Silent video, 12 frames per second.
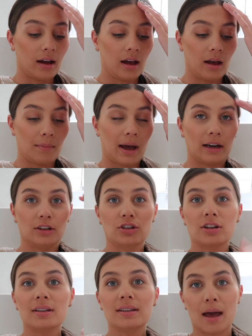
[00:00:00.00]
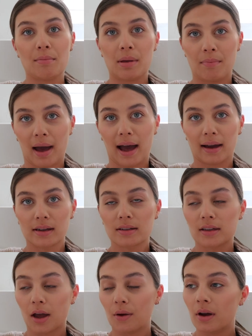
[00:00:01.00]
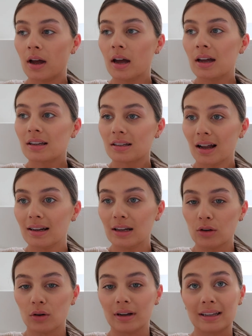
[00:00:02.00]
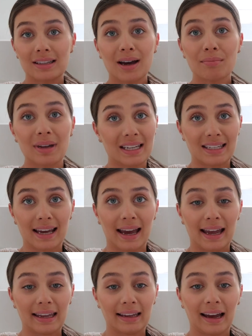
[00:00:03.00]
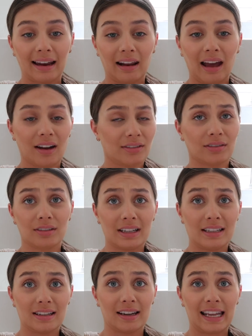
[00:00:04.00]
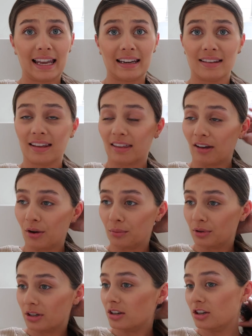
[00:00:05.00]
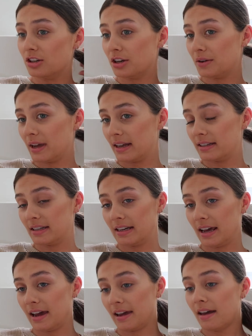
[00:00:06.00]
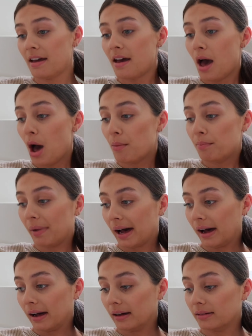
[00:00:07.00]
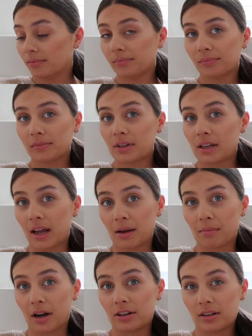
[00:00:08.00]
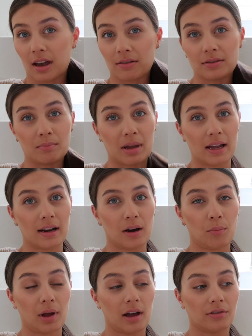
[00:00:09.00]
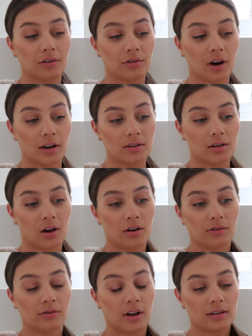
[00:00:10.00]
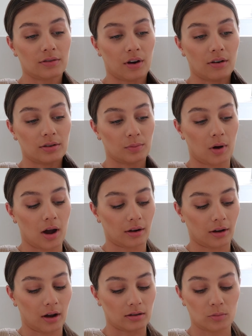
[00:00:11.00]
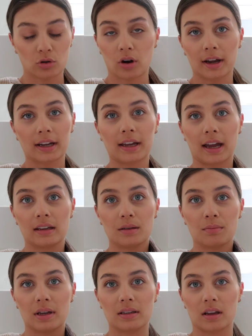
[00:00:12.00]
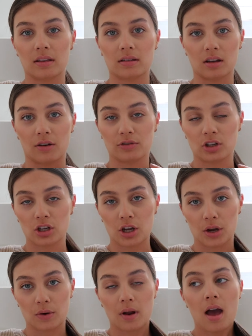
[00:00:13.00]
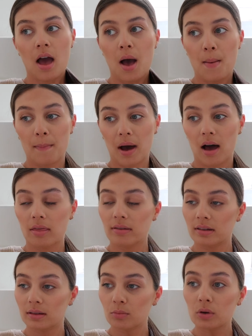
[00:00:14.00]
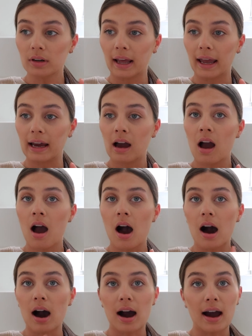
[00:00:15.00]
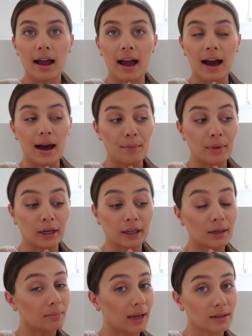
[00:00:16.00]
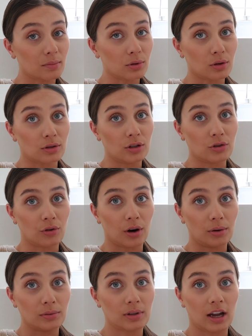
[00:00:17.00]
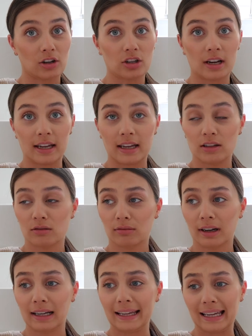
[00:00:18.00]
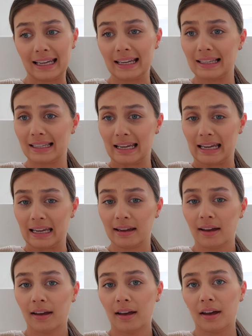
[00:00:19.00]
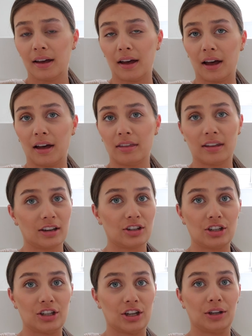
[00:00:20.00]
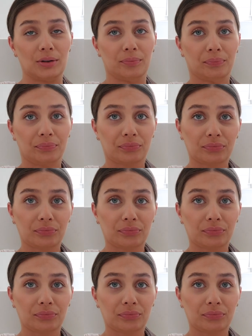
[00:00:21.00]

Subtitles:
and it's just set me back. So slightly annoying. It's now midday and I haven't really done anything that I wanted to do yet today, but today might just have to be a little bit of a write-off as far as work goes. I'm sure I can get some bits done this afternoon, but this morning I am gonna make some sausage rolls. Actually, it's a really easy thing to do.